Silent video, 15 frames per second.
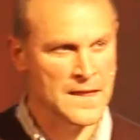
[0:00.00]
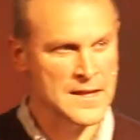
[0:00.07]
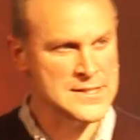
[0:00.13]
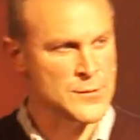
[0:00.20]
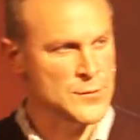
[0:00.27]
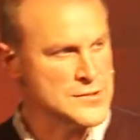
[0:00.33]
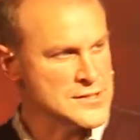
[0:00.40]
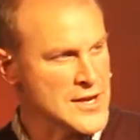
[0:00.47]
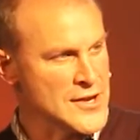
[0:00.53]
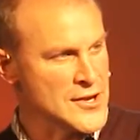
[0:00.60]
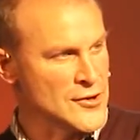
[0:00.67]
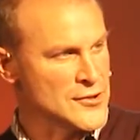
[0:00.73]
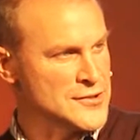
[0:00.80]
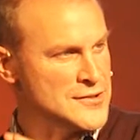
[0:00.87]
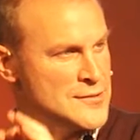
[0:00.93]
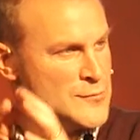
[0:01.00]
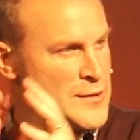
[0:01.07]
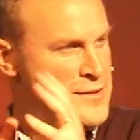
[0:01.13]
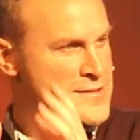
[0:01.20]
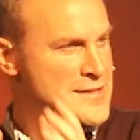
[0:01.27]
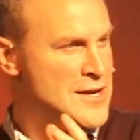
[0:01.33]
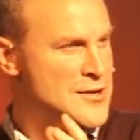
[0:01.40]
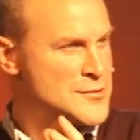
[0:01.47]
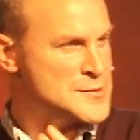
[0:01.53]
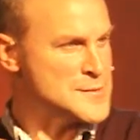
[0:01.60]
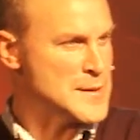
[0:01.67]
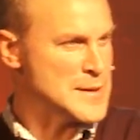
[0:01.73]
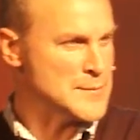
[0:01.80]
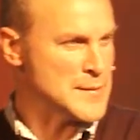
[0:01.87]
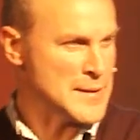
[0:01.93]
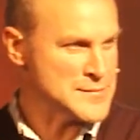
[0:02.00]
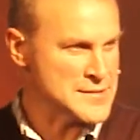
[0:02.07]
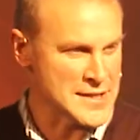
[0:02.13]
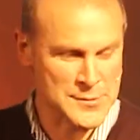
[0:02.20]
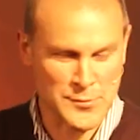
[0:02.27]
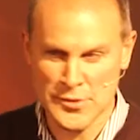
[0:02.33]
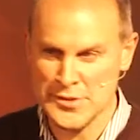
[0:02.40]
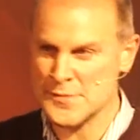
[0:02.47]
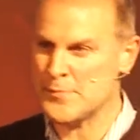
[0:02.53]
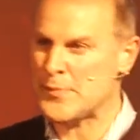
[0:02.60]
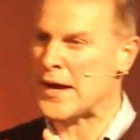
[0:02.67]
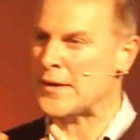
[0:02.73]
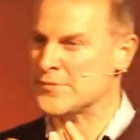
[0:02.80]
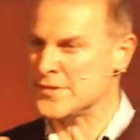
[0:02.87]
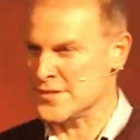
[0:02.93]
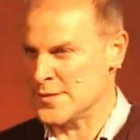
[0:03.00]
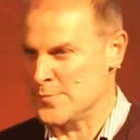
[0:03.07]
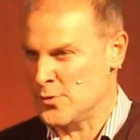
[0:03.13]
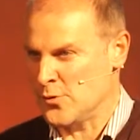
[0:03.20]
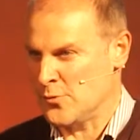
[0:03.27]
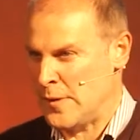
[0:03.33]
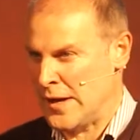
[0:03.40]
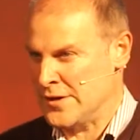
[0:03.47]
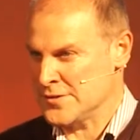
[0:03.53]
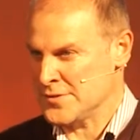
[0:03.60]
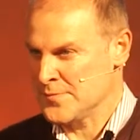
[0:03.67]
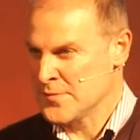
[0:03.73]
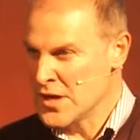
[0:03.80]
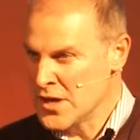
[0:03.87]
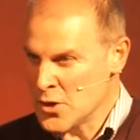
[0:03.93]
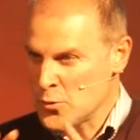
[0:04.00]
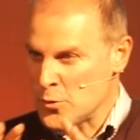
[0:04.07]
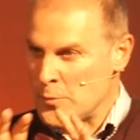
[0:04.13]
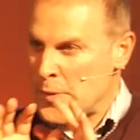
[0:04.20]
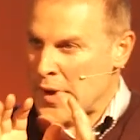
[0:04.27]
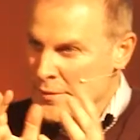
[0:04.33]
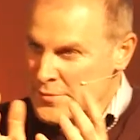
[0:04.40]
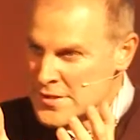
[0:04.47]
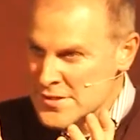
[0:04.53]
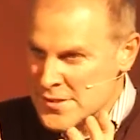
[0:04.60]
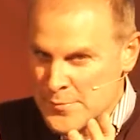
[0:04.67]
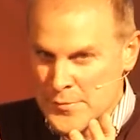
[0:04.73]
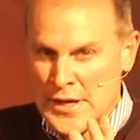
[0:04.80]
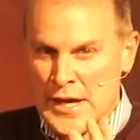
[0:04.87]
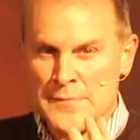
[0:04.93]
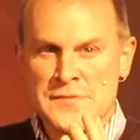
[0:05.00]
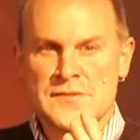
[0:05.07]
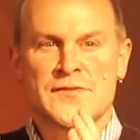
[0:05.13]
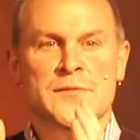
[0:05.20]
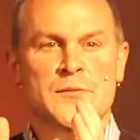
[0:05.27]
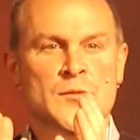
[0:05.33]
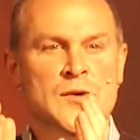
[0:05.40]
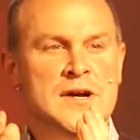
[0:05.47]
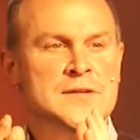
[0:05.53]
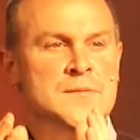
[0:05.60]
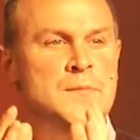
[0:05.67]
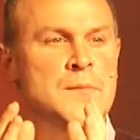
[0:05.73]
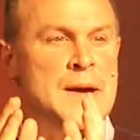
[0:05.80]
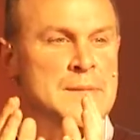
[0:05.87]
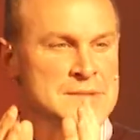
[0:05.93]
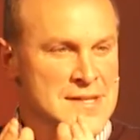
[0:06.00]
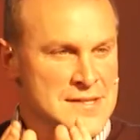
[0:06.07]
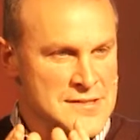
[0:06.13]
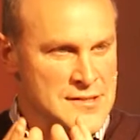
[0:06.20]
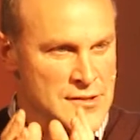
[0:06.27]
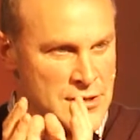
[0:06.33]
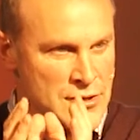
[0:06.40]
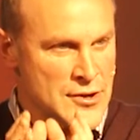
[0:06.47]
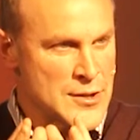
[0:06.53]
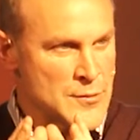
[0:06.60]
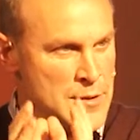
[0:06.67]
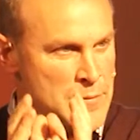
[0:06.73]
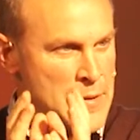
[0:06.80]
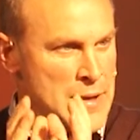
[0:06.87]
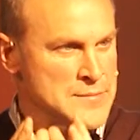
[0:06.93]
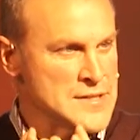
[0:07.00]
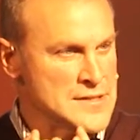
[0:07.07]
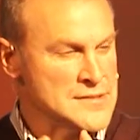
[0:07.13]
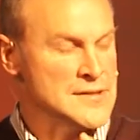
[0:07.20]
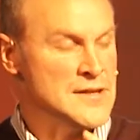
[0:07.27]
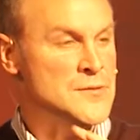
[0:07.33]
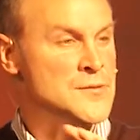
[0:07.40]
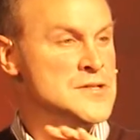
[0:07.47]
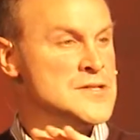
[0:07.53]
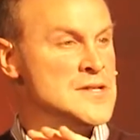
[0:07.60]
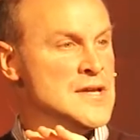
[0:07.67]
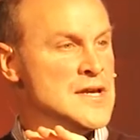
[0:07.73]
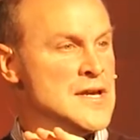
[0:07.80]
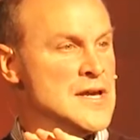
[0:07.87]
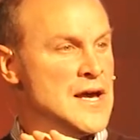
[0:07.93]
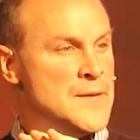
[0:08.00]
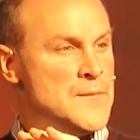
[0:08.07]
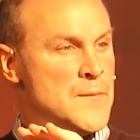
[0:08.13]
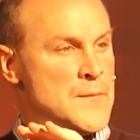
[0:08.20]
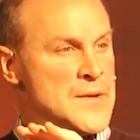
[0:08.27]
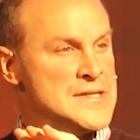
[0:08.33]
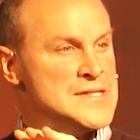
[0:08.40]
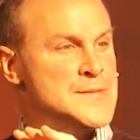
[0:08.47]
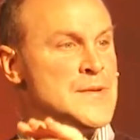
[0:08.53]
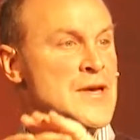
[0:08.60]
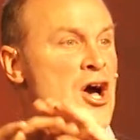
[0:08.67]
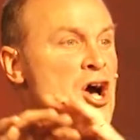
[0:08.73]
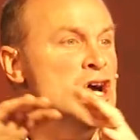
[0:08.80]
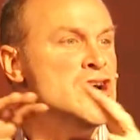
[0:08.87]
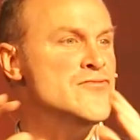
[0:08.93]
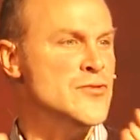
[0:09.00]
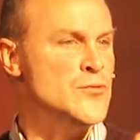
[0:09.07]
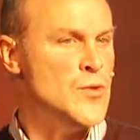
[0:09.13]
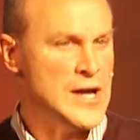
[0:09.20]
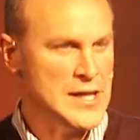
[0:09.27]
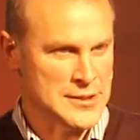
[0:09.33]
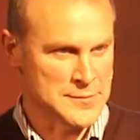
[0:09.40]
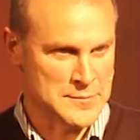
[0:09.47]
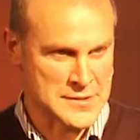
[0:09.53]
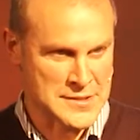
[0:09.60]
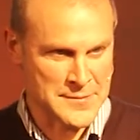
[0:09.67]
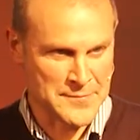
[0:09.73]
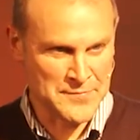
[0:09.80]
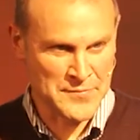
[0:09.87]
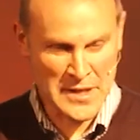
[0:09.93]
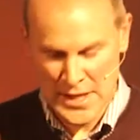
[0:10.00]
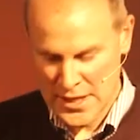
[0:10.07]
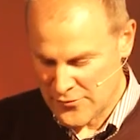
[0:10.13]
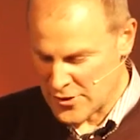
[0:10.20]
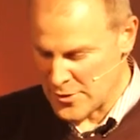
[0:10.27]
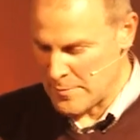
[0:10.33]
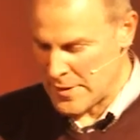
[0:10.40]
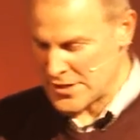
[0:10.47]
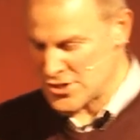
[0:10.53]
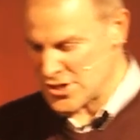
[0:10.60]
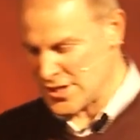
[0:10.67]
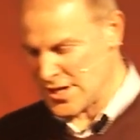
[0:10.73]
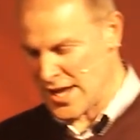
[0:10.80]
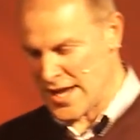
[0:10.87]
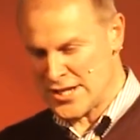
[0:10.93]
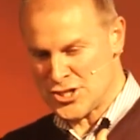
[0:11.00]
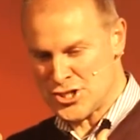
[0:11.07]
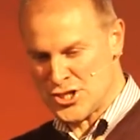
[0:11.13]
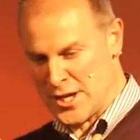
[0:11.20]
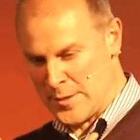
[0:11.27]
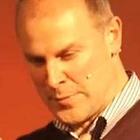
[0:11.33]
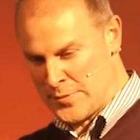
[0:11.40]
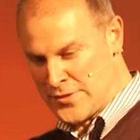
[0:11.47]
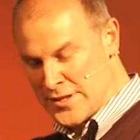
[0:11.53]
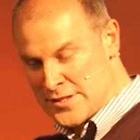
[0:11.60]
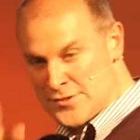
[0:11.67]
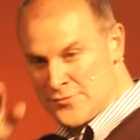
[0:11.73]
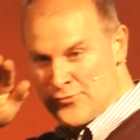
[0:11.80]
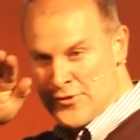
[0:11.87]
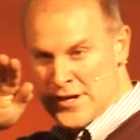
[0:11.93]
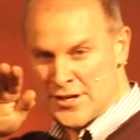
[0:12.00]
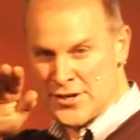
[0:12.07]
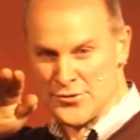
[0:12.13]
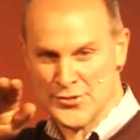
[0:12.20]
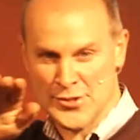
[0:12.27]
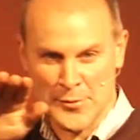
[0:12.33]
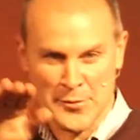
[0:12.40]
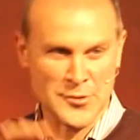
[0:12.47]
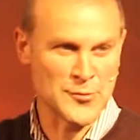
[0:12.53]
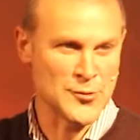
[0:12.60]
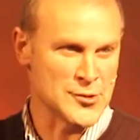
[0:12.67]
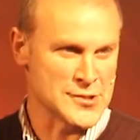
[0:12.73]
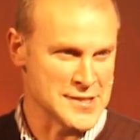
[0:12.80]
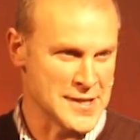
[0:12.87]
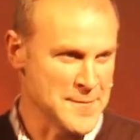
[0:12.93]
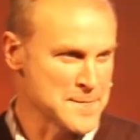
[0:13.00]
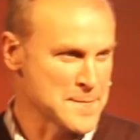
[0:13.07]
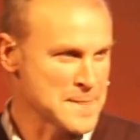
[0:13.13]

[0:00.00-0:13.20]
So what was going on when Dara was being baptized? What's baptism all about? Well, baptism comes from word baptizo, Greek word baptizo, which means to be overwhelmed. If you imagine a ship that's riding on top of the water,